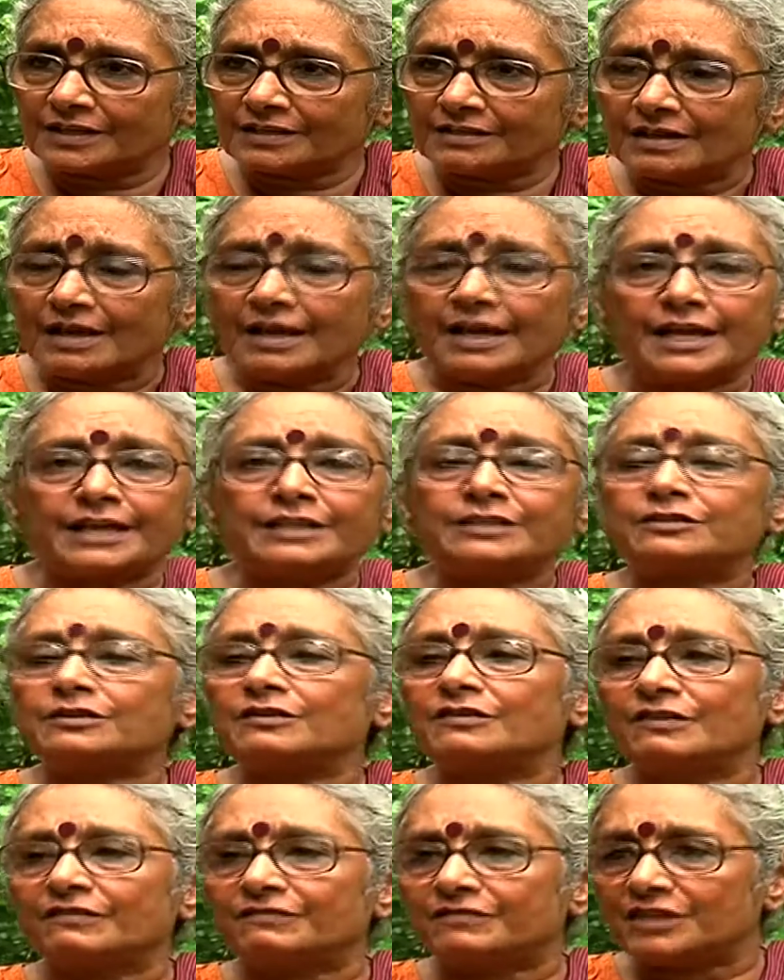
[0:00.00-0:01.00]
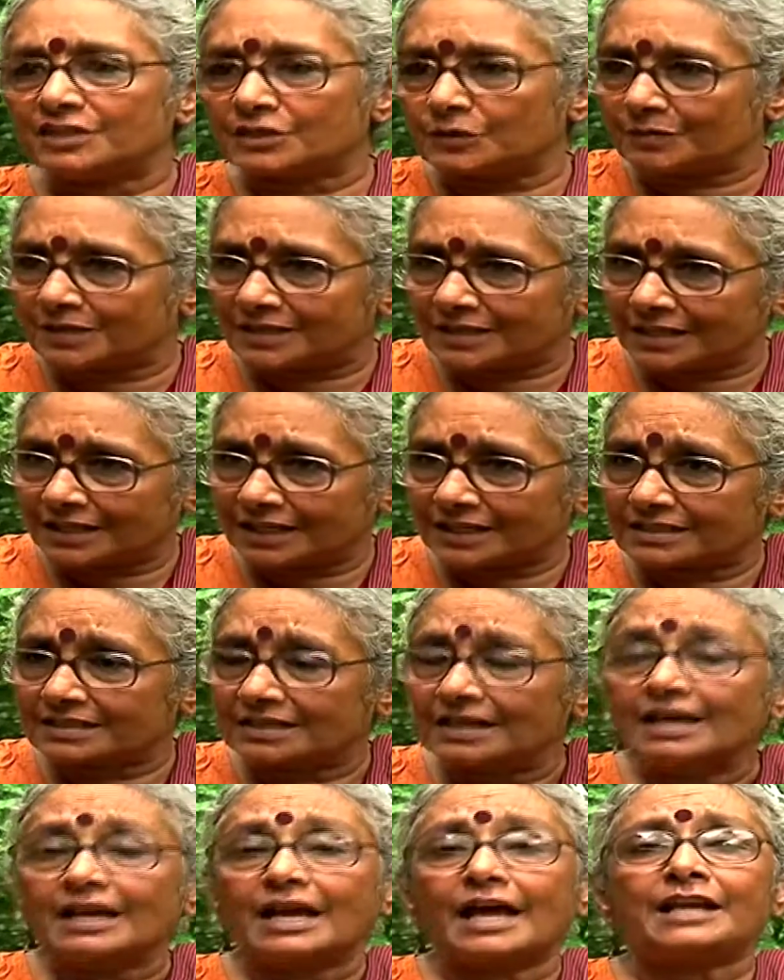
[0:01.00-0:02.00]
of this instead of dismissing it.
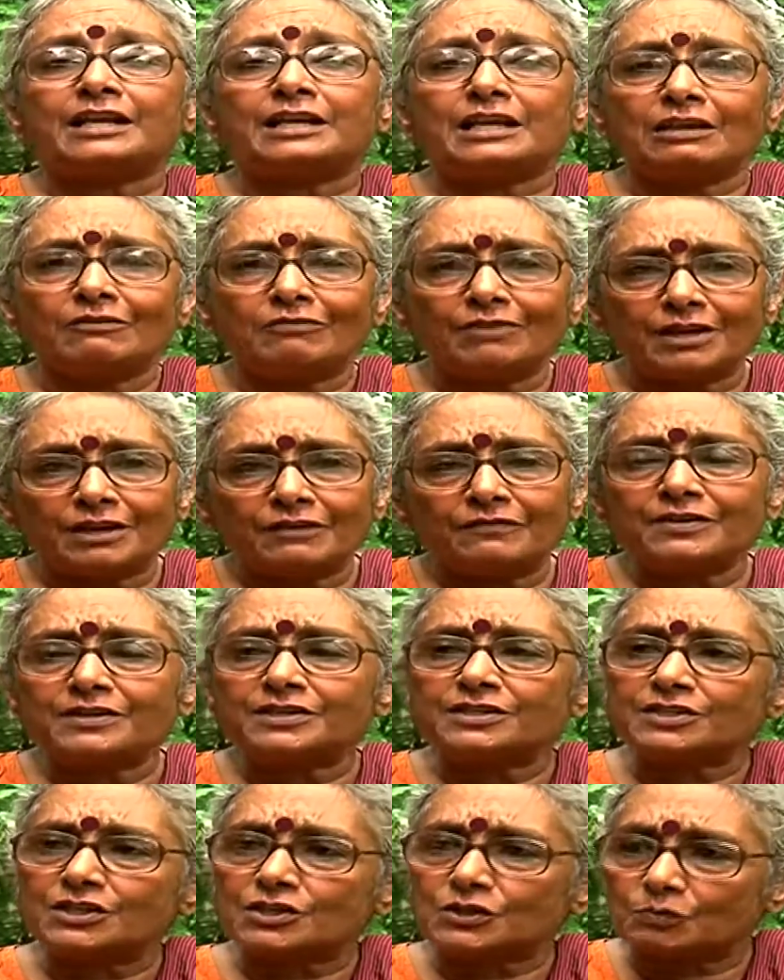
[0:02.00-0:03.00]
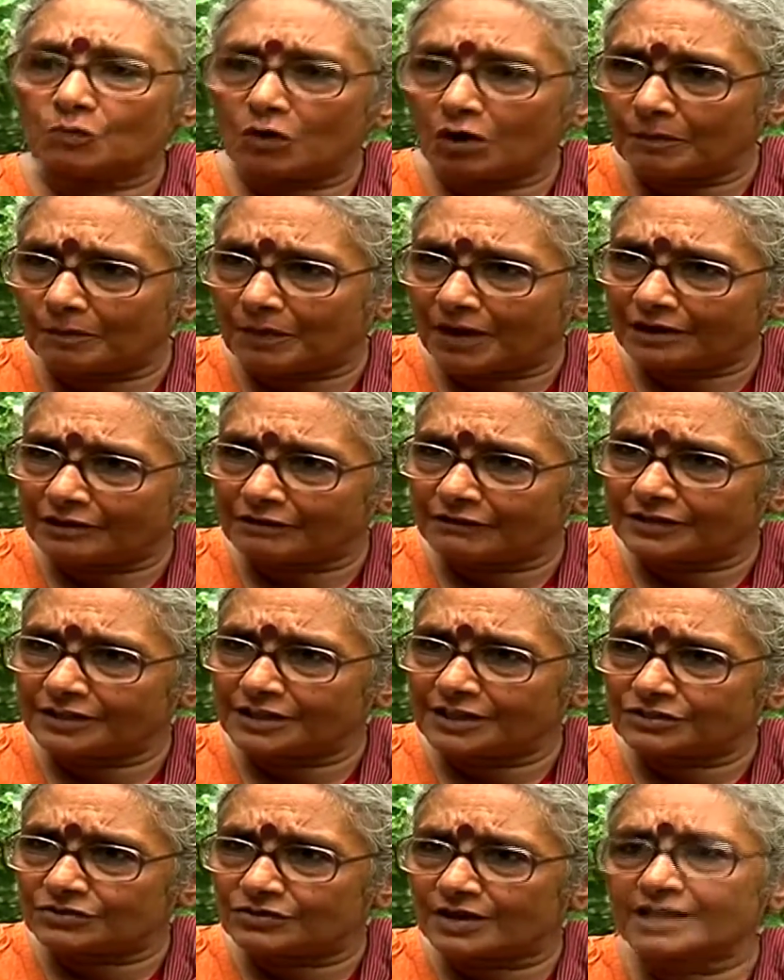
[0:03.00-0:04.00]
And even if it is a small part of
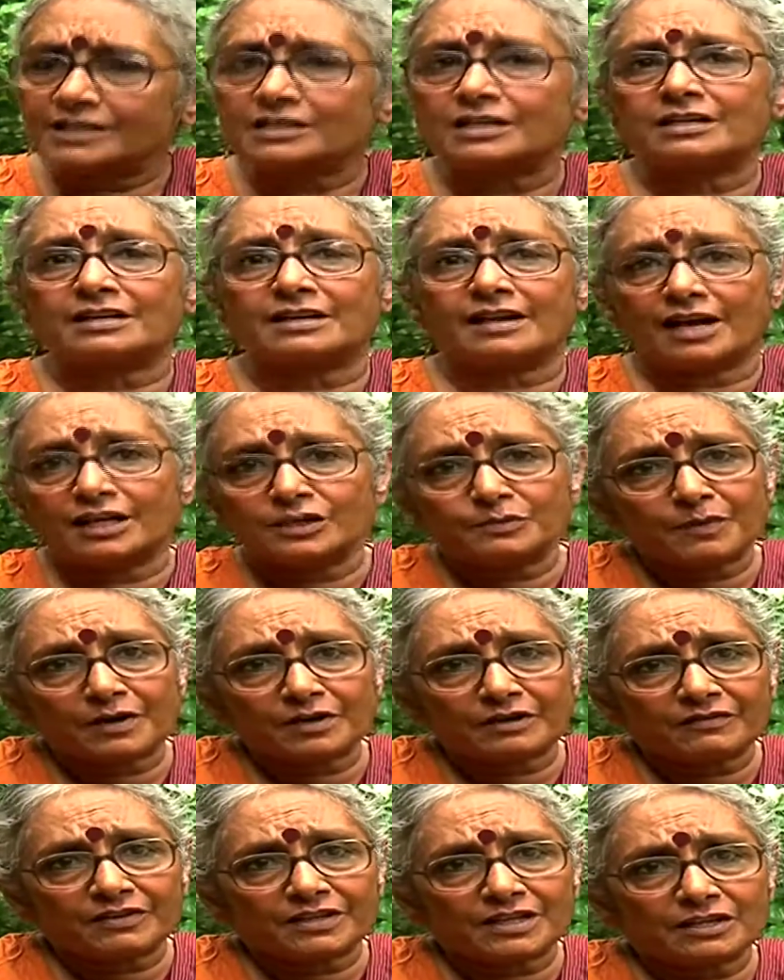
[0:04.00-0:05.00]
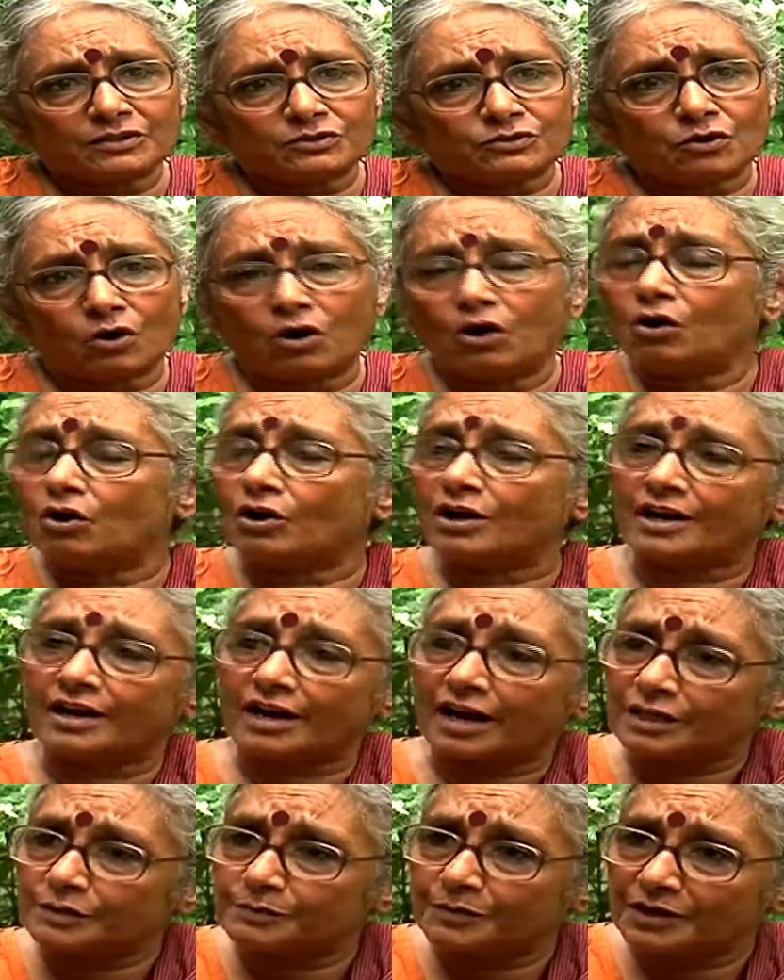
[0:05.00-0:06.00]
it that's right and a large part of it that's wrong, or a
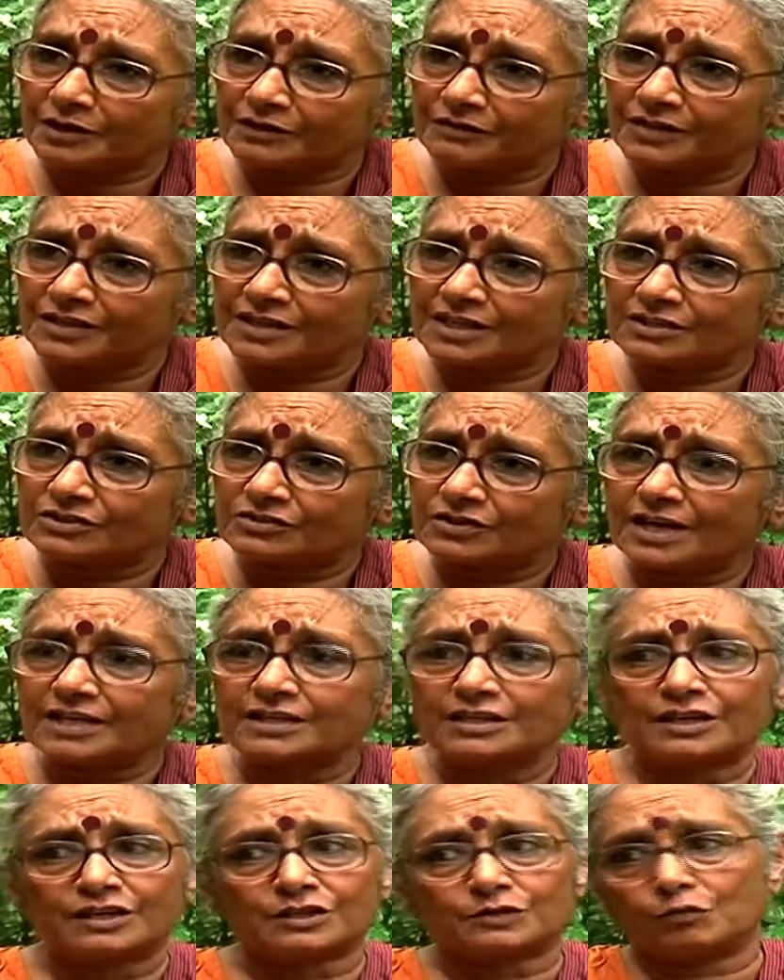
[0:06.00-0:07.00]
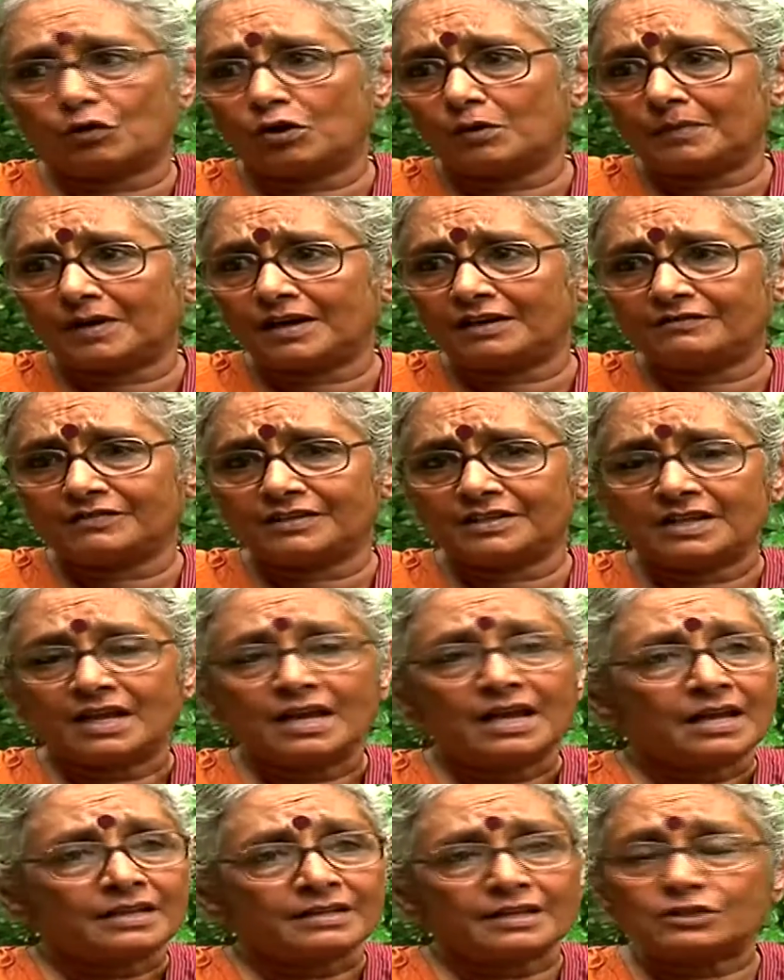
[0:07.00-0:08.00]
large part of it that's right and a small part of it
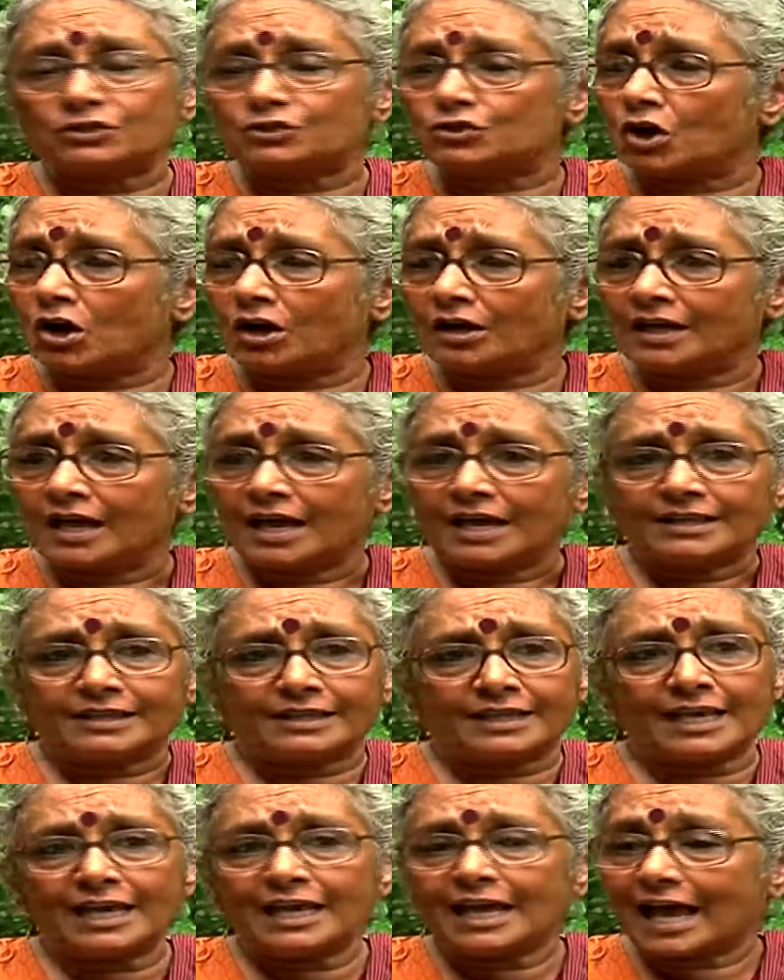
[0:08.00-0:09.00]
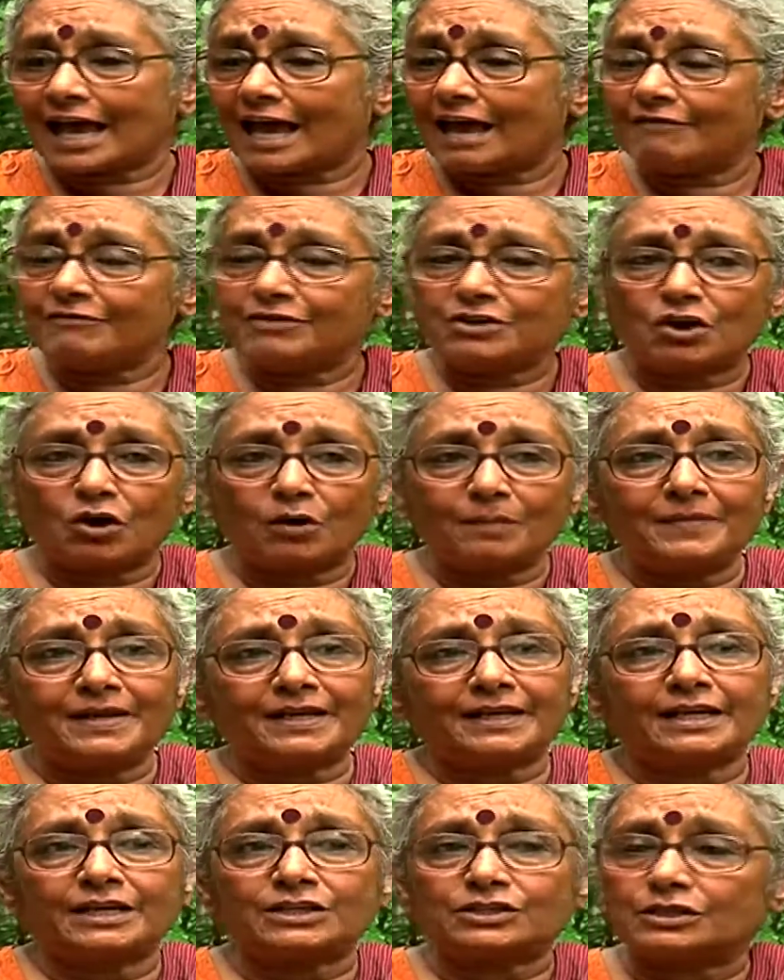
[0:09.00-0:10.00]
that's wrong, they have the
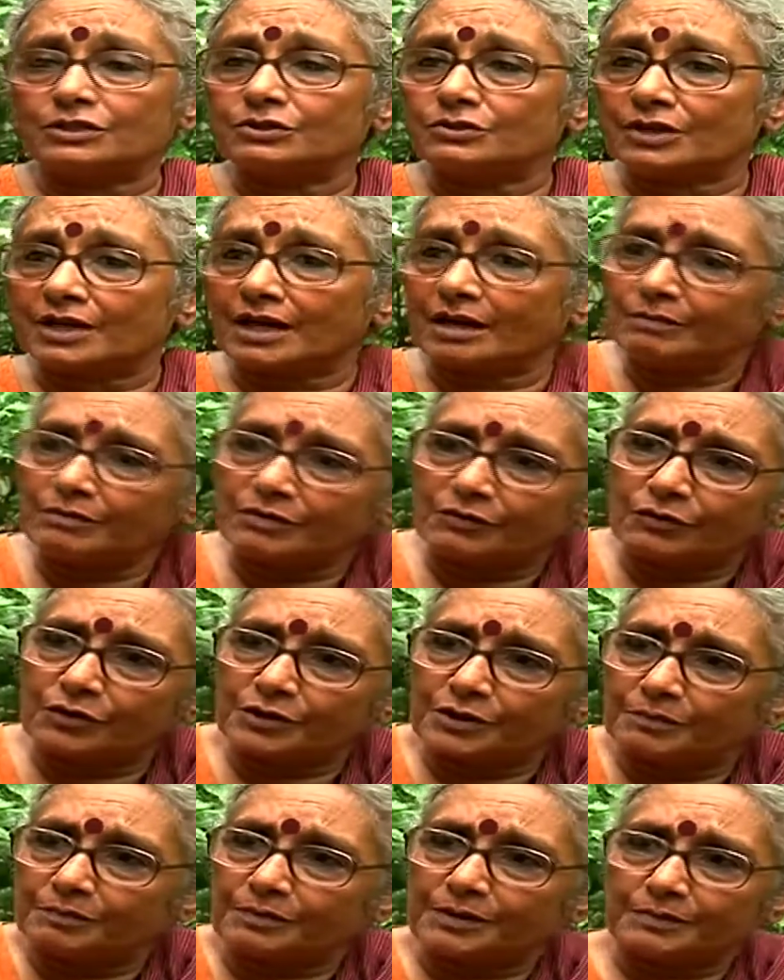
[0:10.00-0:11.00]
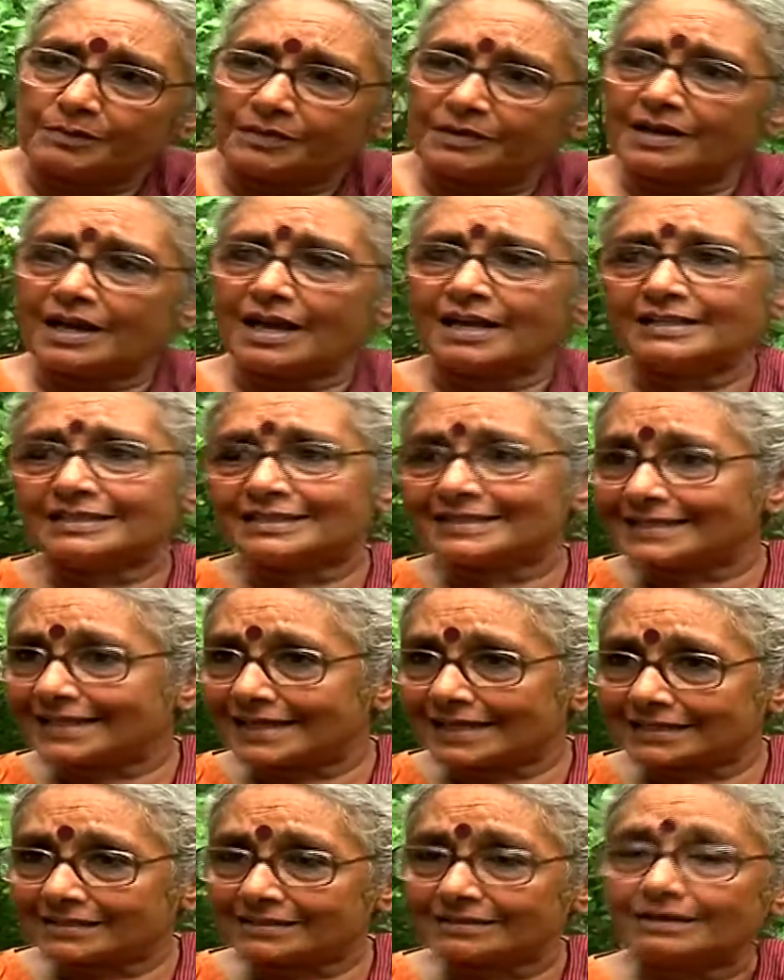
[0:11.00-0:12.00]
obligation to come before the people and
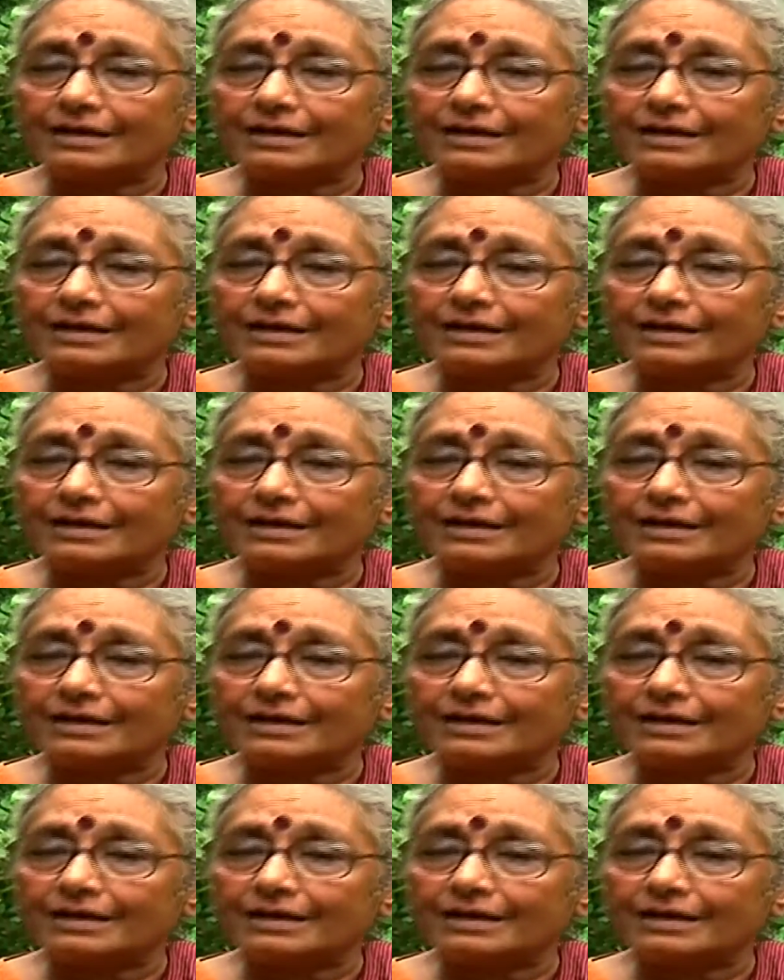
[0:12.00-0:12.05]
say